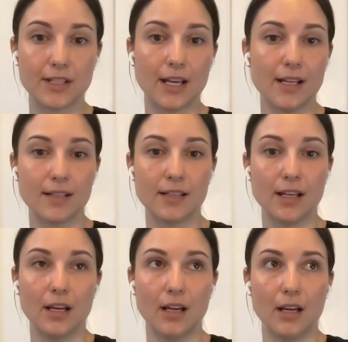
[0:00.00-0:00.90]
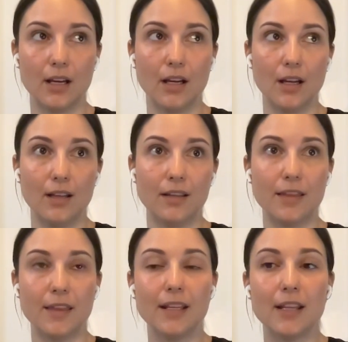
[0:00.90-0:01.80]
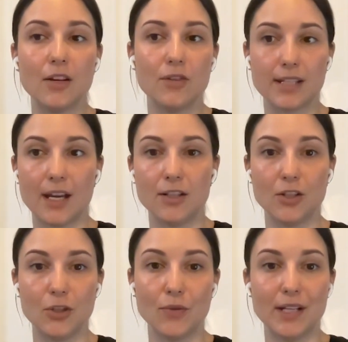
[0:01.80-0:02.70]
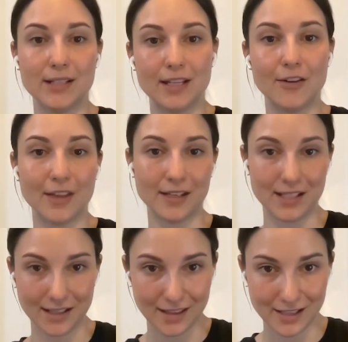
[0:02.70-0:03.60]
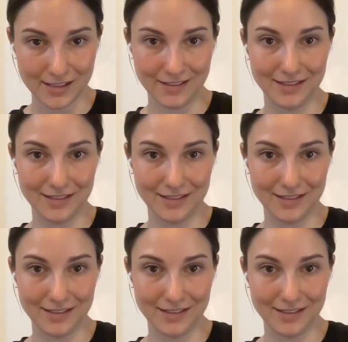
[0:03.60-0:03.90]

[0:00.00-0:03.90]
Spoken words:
says, the thing that you decide to do is the authentic thing.